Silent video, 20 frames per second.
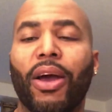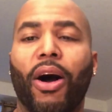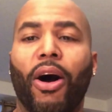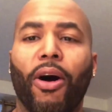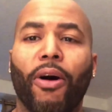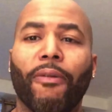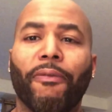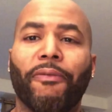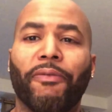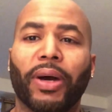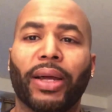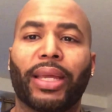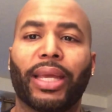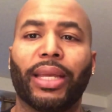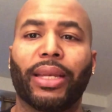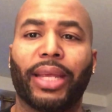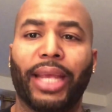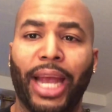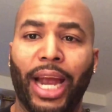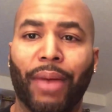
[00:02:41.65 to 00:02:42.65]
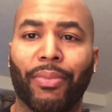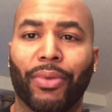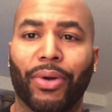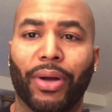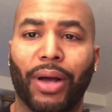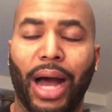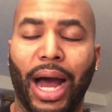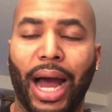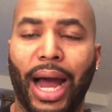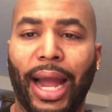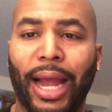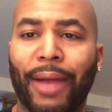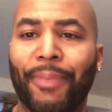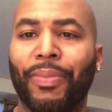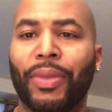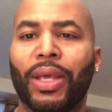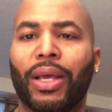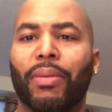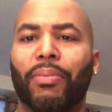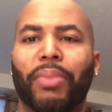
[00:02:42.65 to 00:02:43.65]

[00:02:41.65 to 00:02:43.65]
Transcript: on fucking camera, all right?